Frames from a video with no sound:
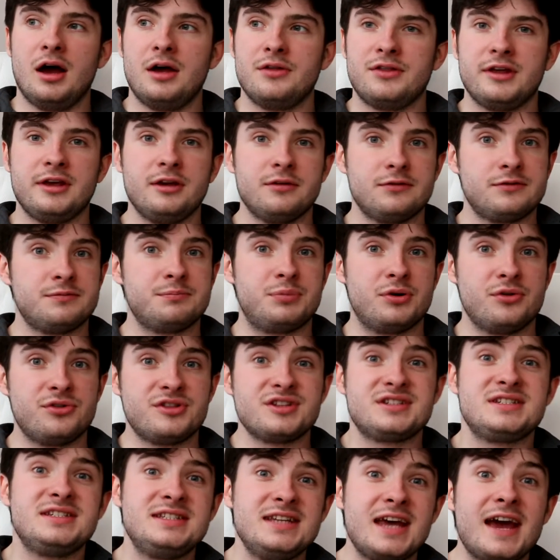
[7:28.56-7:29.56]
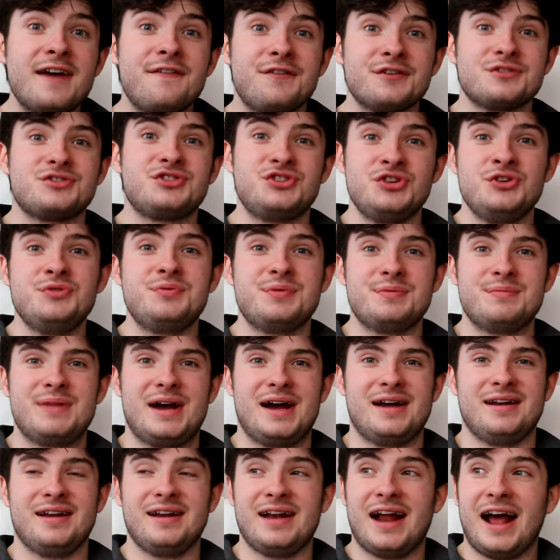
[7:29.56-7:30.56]
They even put the death of
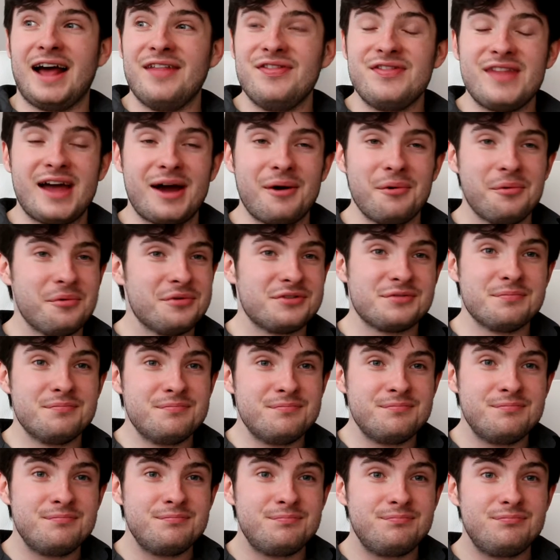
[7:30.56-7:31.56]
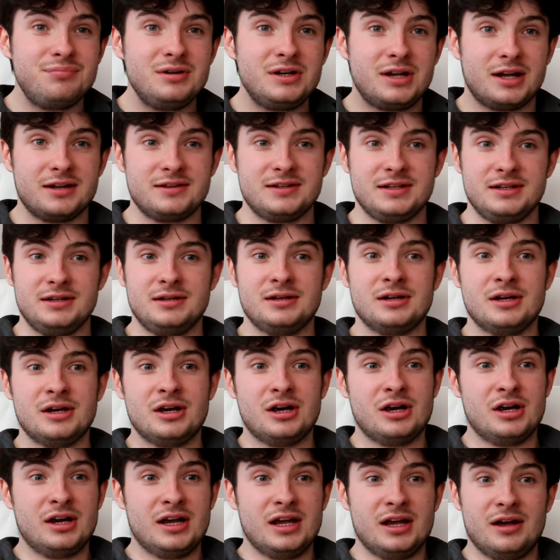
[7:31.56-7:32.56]
Superman in, and that was bloody,
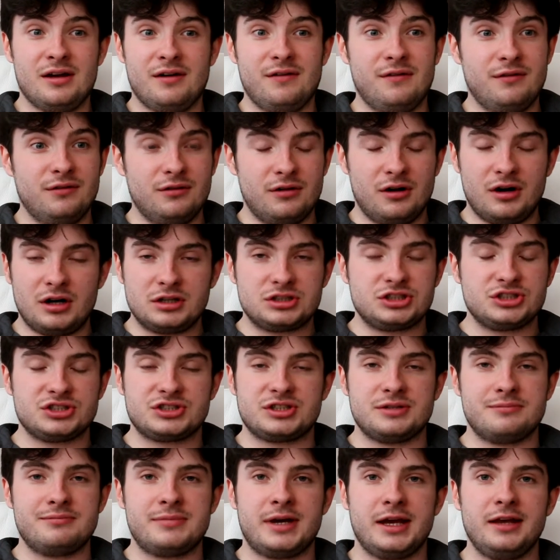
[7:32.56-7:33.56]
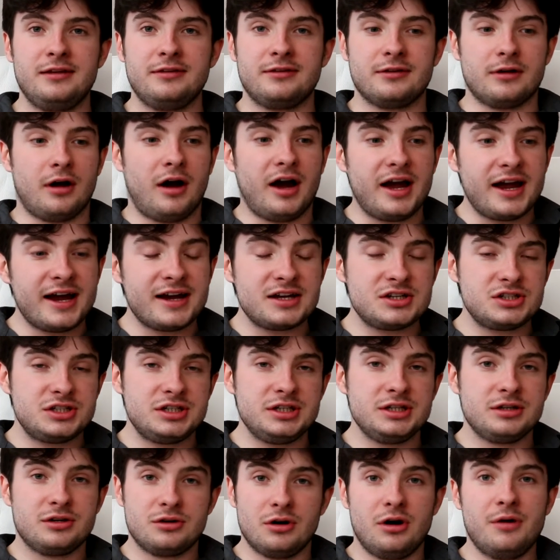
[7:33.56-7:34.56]
just amazing. I
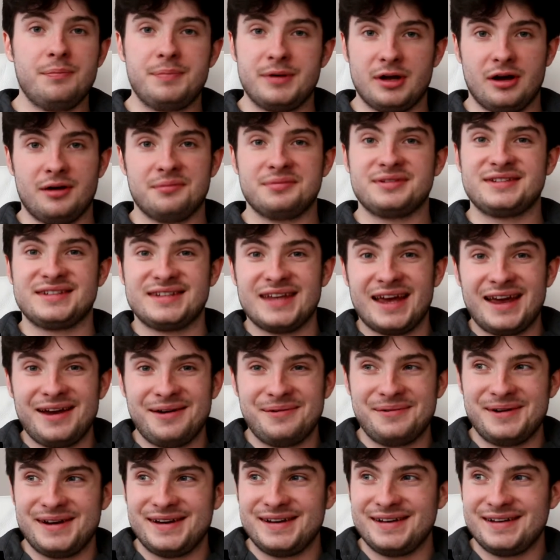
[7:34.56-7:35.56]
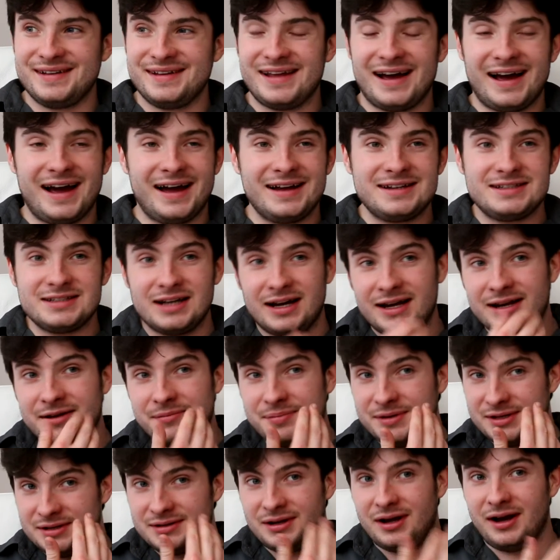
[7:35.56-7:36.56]
actually got a bit upset when that
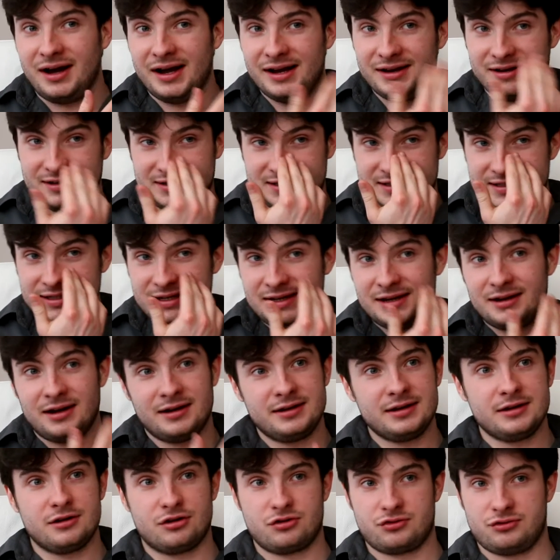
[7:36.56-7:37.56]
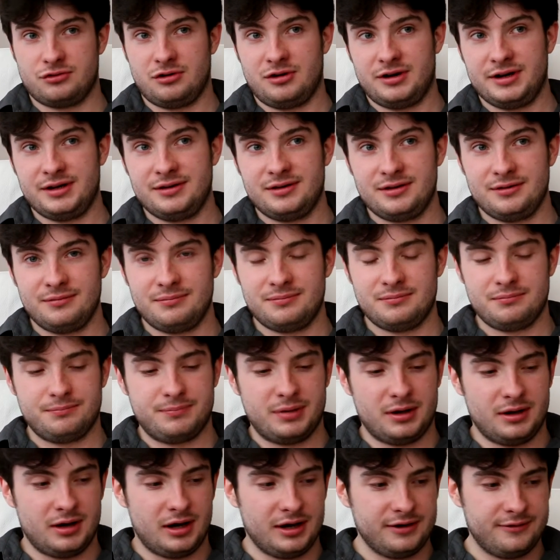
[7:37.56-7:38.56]
actually, I had a tear, I didn't cry,
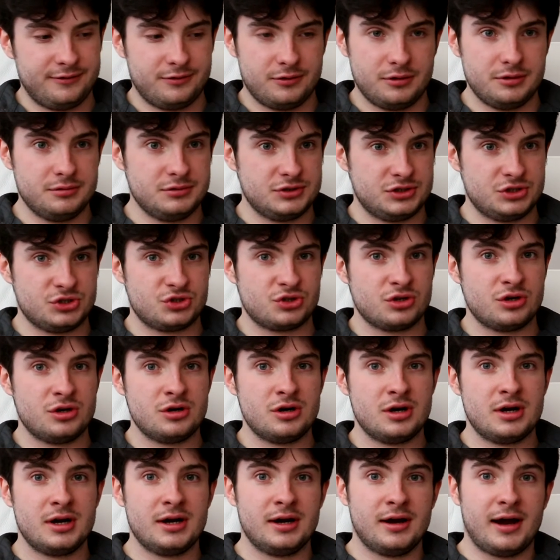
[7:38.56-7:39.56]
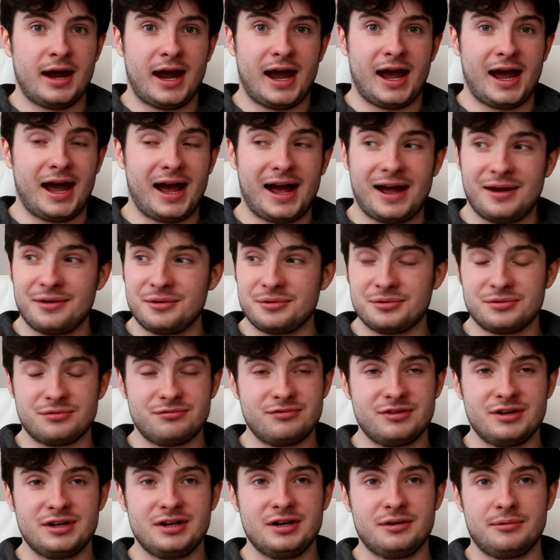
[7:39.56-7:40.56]
but I thought it was just handled
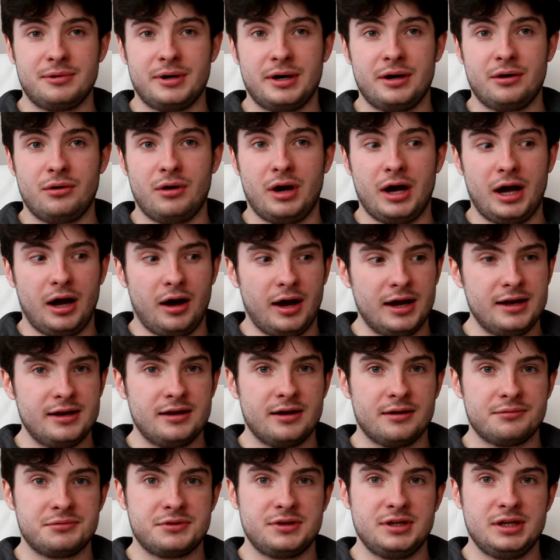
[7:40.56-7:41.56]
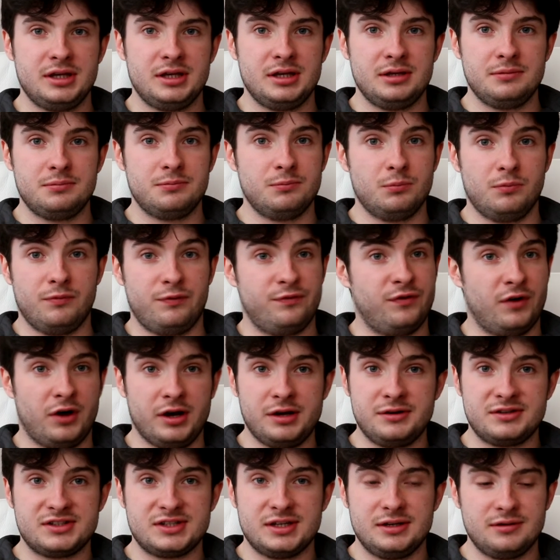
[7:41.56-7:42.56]
really well. I love the
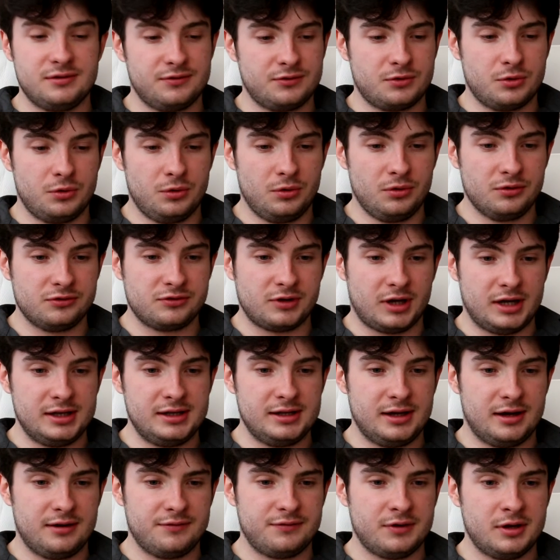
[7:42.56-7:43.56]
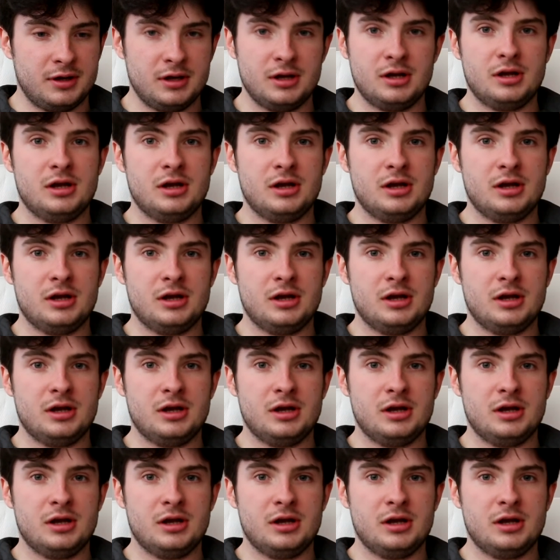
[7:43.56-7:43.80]
fight scene, of course. I love